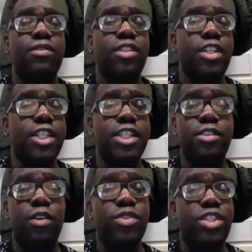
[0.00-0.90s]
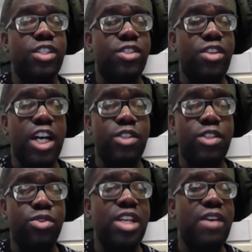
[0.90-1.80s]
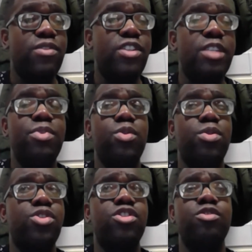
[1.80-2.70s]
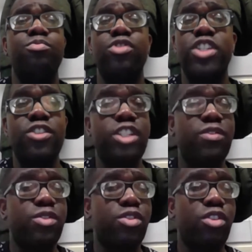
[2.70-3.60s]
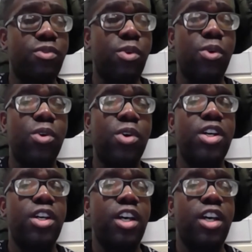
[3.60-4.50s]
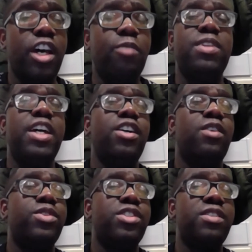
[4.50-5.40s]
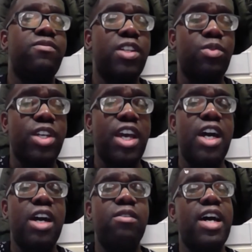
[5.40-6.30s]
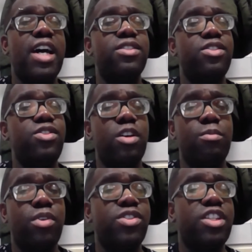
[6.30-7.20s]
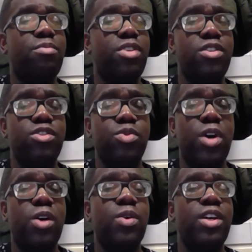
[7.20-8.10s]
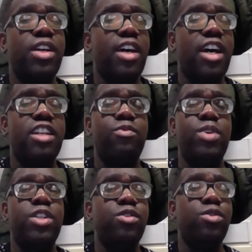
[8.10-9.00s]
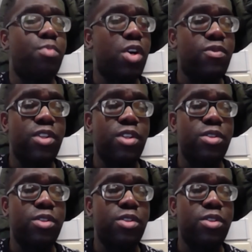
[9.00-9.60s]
obviously the title, definitely, but also potentially even top four. and we play obviously Villarreal and Young Boys in that period as well. And if we lose both of those